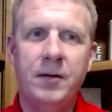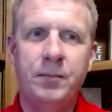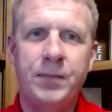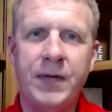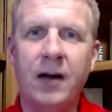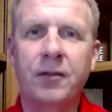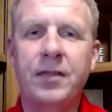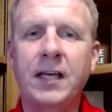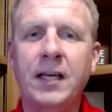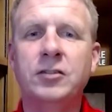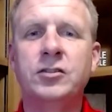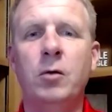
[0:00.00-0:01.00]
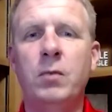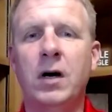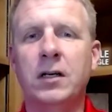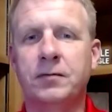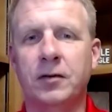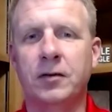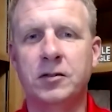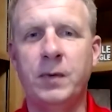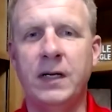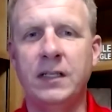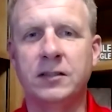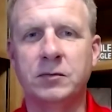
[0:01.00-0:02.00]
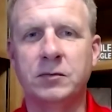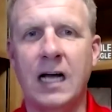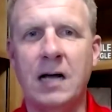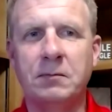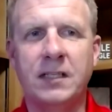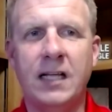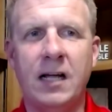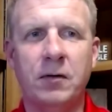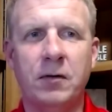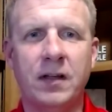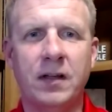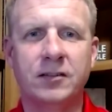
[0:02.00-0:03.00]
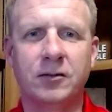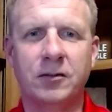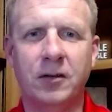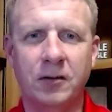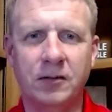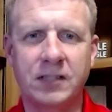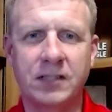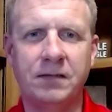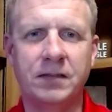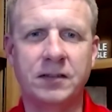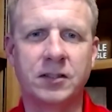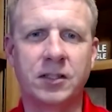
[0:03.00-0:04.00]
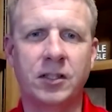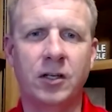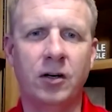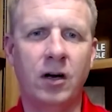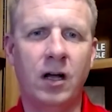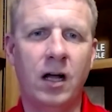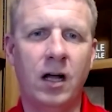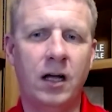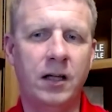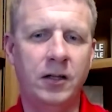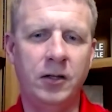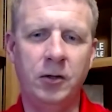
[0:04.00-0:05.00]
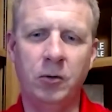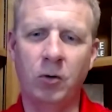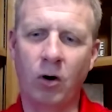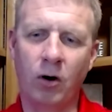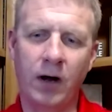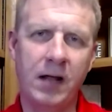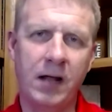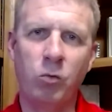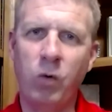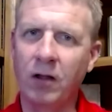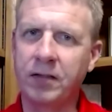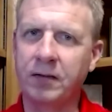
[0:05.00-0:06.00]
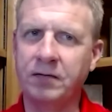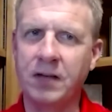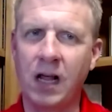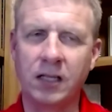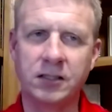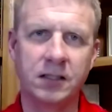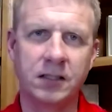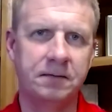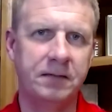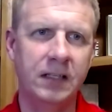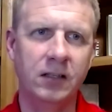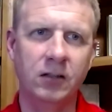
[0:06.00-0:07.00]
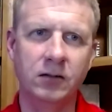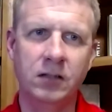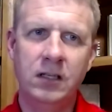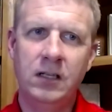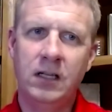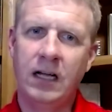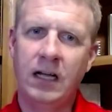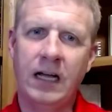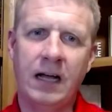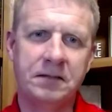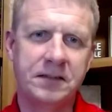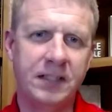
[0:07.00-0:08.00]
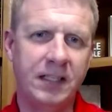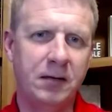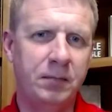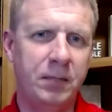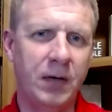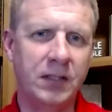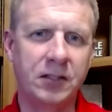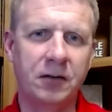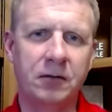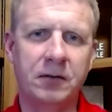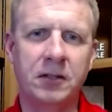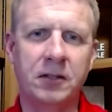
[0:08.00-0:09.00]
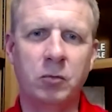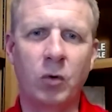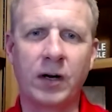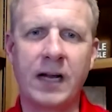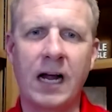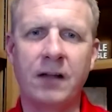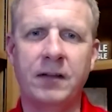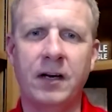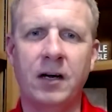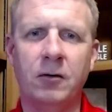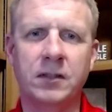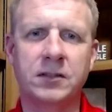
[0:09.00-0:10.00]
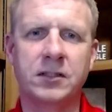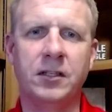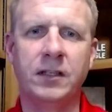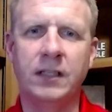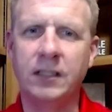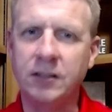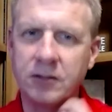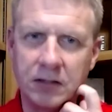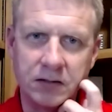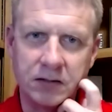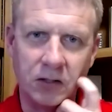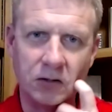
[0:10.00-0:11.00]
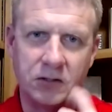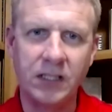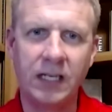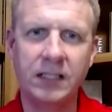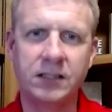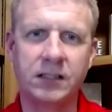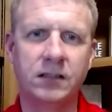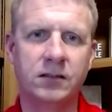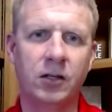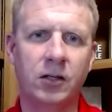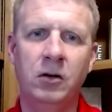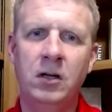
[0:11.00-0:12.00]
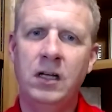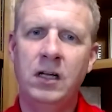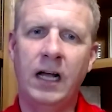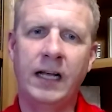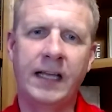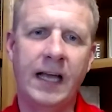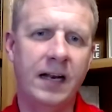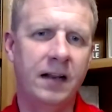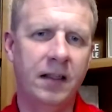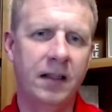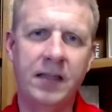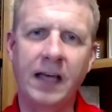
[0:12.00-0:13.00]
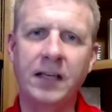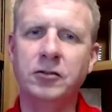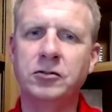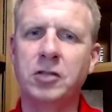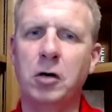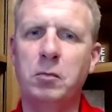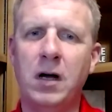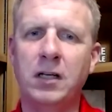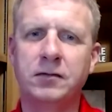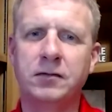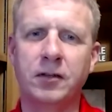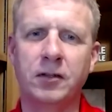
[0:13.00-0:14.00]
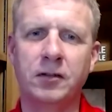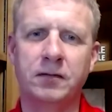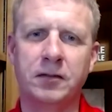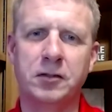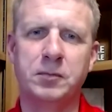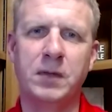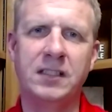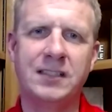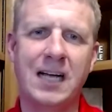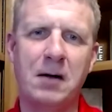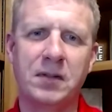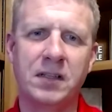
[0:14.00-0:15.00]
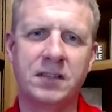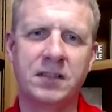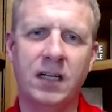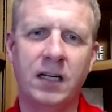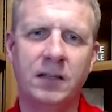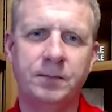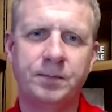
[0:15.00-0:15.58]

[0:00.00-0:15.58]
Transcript: Pierre, thank you so much for spending some time today with us on Safe and Secure. You are a wealth of knowledge in the field. I've seen a bunch of your work out there with the Security Industry Association. So again, thank you so much for spending time with us today.